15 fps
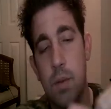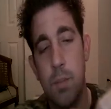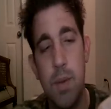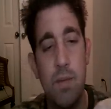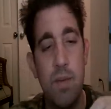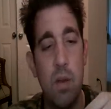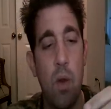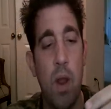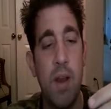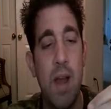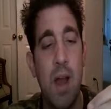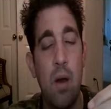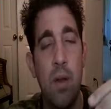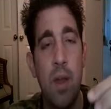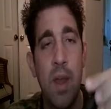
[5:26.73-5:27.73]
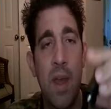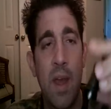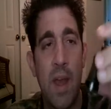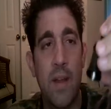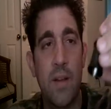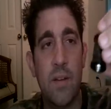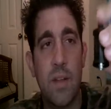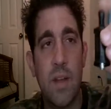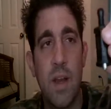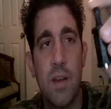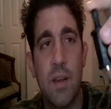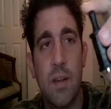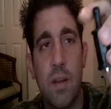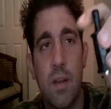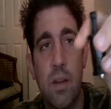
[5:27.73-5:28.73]
the PV right now and
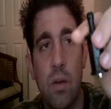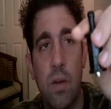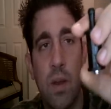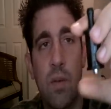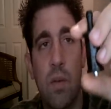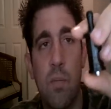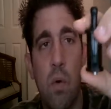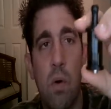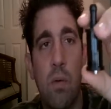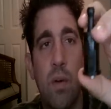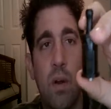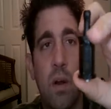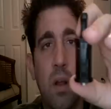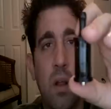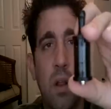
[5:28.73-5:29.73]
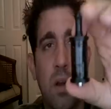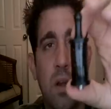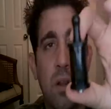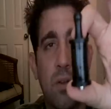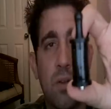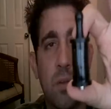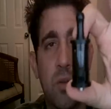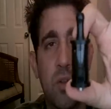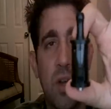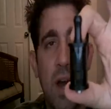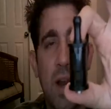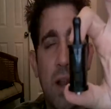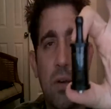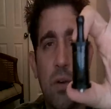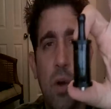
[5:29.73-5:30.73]
kind of, you know, give you more of a close-up
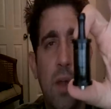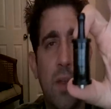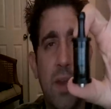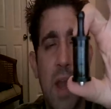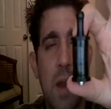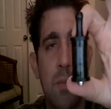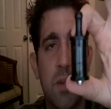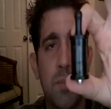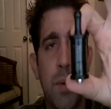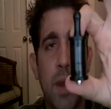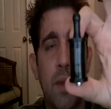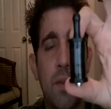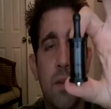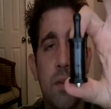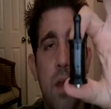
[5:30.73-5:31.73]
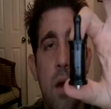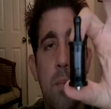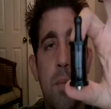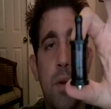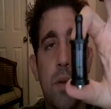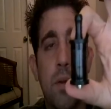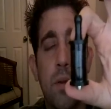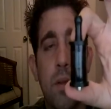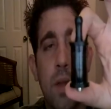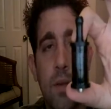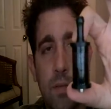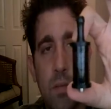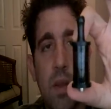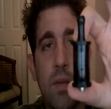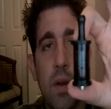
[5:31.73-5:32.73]
shot. I don't know how the camera's picking this up, but
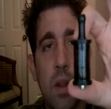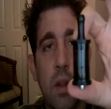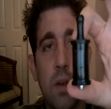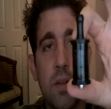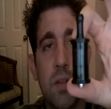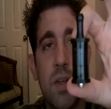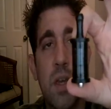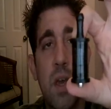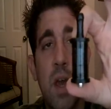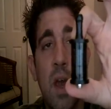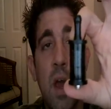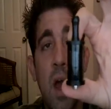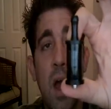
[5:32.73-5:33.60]
give it a look-see.